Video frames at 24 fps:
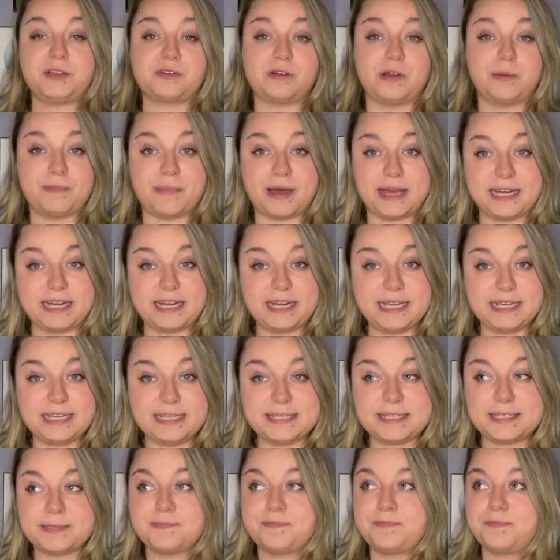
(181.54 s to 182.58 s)

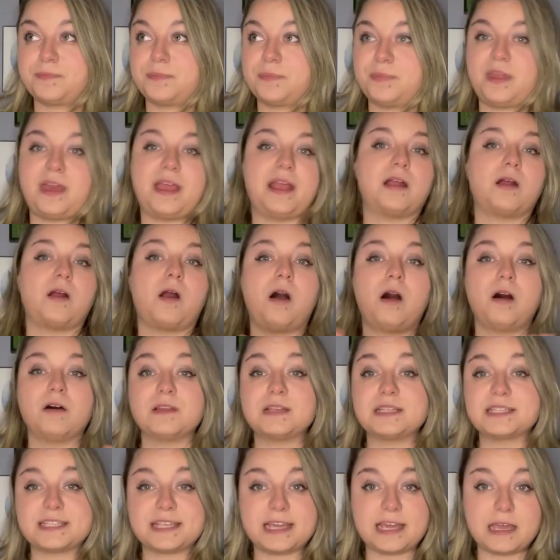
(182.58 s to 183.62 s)
amenities, they are all the
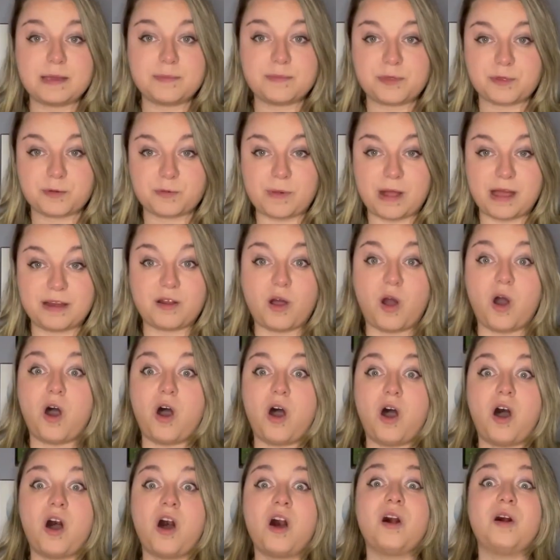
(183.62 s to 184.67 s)
same throughout
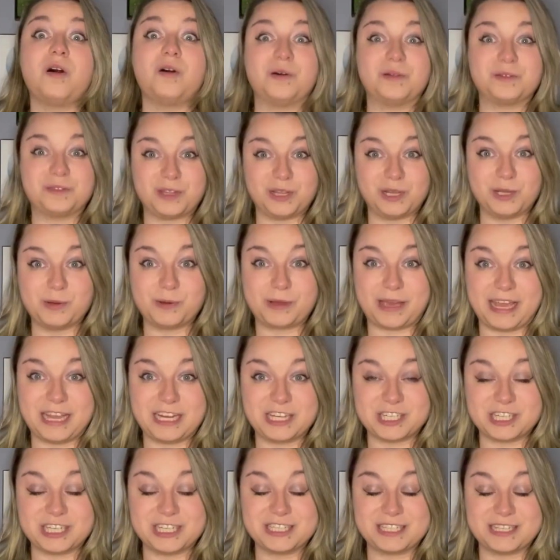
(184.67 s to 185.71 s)
all the
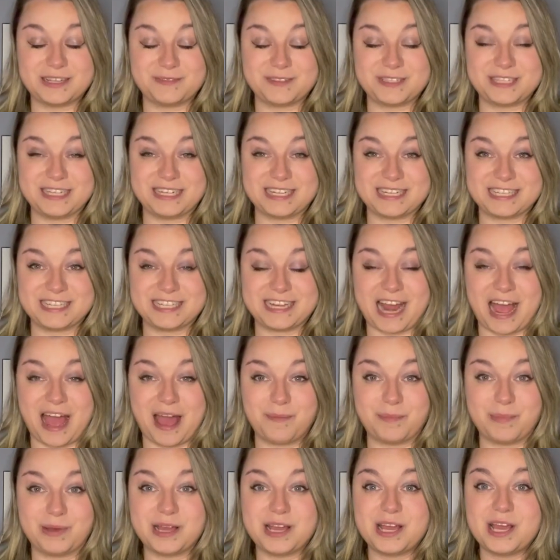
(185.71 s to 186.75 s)
locations of
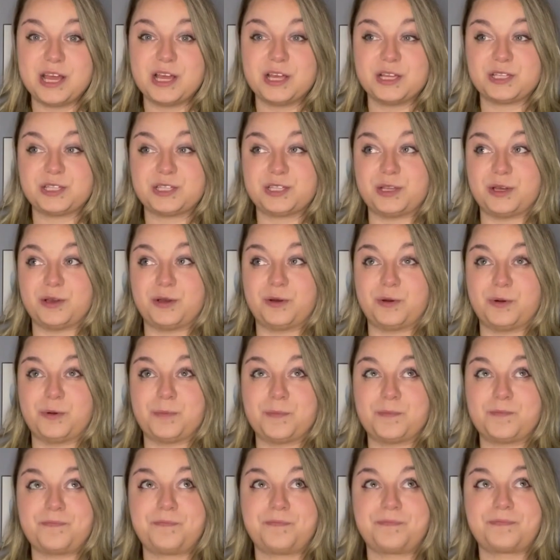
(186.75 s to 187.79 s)
citizenM. So
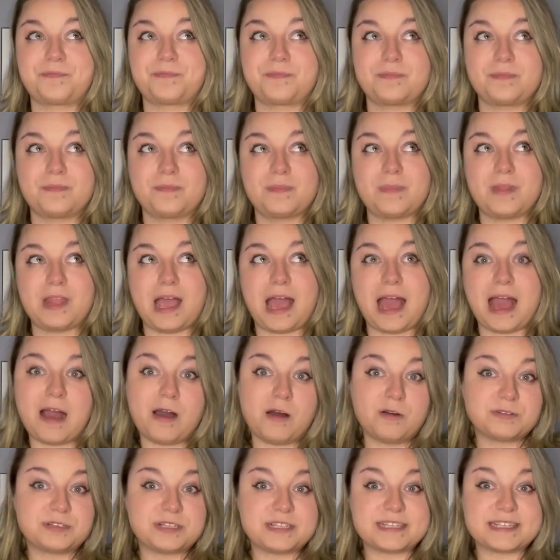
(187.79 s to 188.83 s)

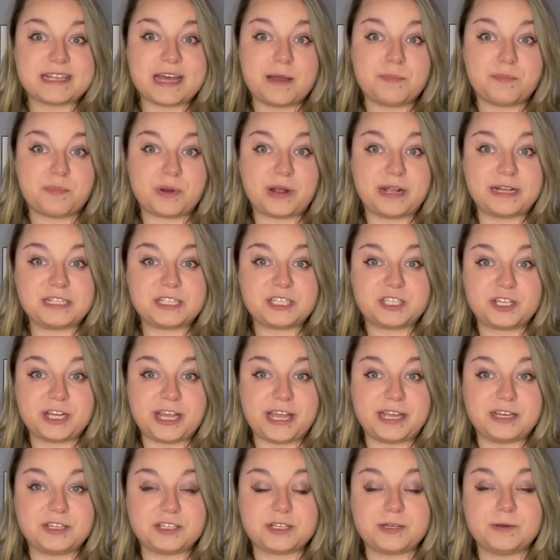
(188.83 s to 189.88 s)
how does that price
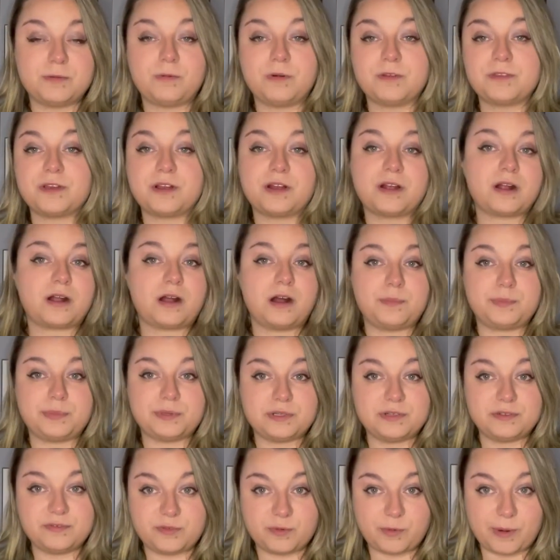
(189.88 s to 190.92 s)
change? Well, there are a couple
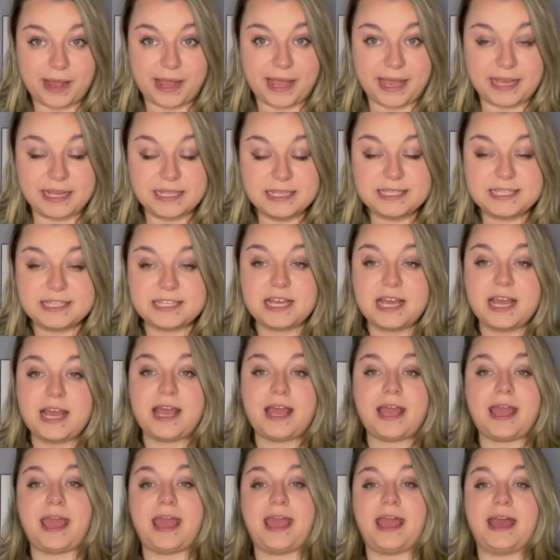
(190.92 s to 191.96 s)
of ways,
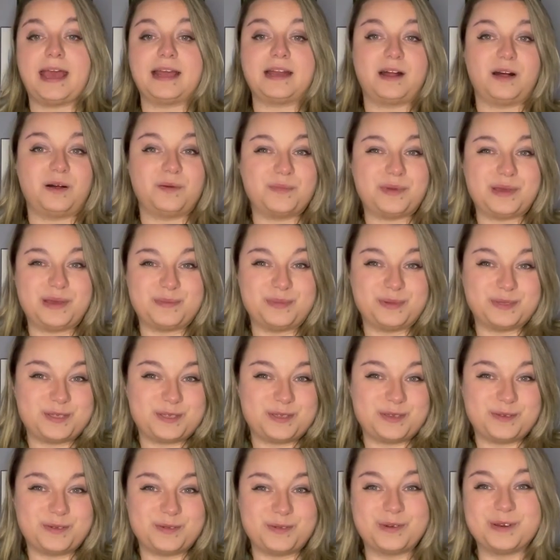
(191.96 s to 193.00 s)
and I'll be able
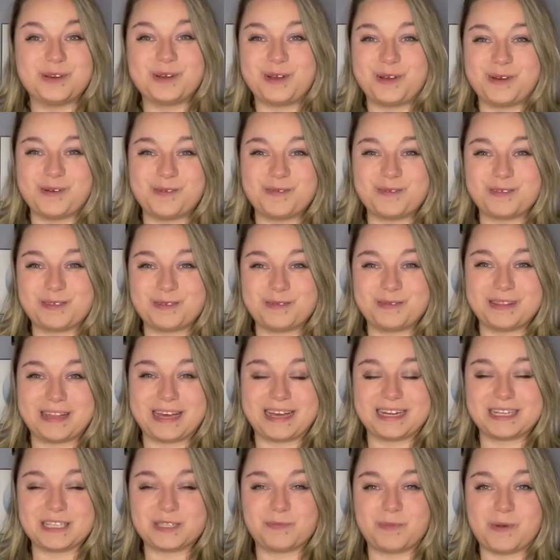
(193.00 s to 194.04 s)
to go through that
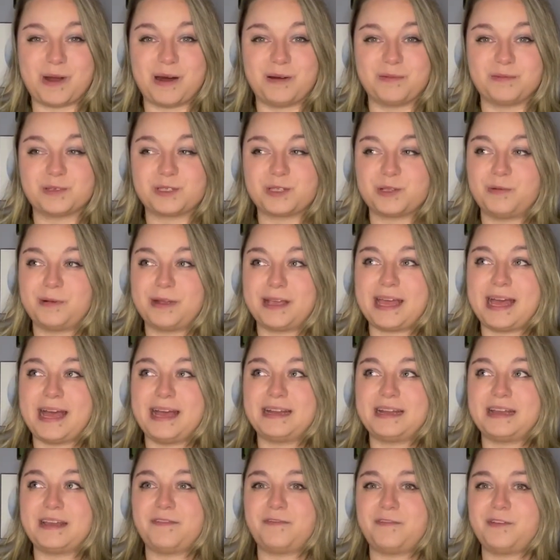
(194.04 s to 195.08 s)
as well. So again,
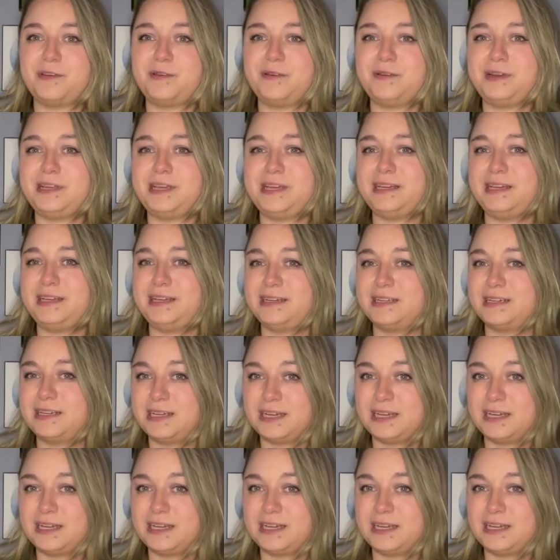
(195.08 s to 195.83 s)
if you need